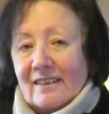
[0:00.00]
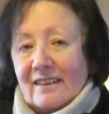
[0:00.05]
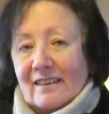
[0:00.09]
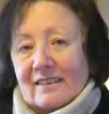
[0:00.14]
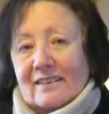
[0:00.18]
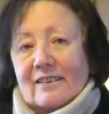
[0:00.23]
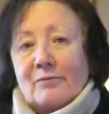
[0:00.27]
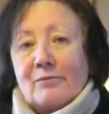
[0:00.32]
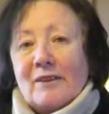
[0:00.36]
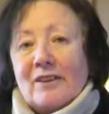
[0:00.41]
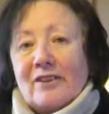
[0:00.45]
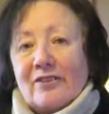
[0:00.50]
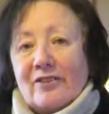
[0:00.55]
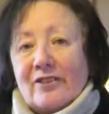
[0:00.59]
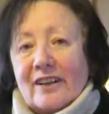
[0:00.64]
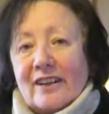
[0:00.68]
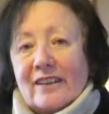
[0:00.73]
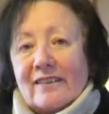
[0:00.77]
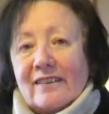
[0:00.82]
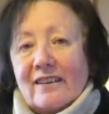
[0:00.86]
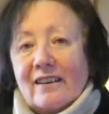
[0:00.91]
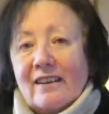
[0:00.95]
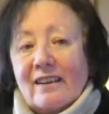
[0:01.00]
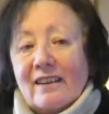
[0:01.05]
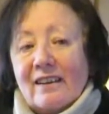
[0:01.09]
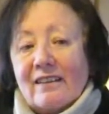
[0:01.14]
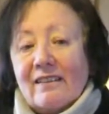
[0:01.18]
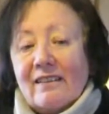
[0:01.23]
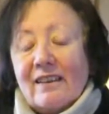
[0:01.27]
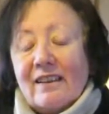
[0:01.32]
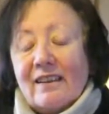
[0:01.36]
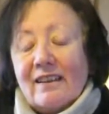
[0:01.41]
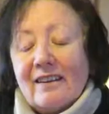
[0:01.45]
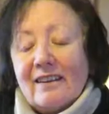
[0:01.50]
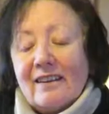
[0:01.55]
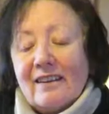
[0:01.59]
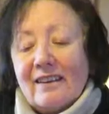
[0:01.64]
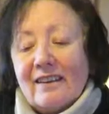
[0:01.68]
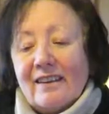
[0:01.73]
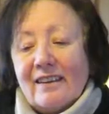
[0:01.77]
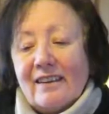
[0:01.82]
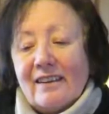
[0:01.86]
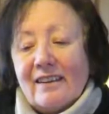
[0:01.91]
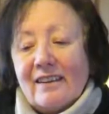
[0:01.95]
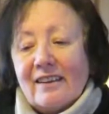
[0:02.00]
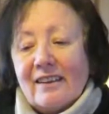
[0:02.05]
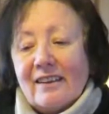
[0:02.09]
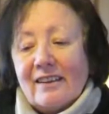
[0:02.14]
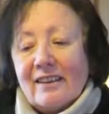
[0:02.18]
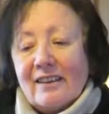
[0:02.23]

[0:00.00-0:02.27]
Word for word: science administrator, and then I